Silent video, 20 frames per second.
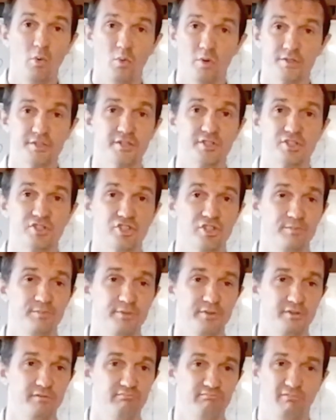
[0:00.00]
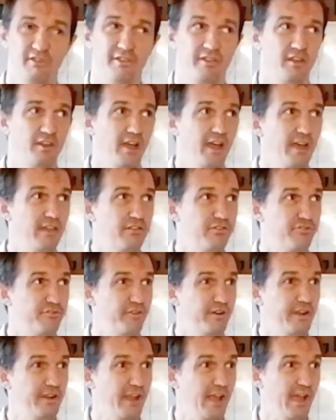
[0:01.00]
I think I
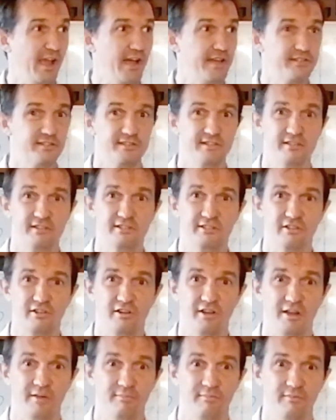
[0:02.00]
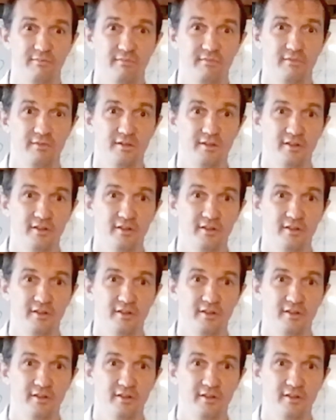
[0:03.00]
had 3 houses at the time.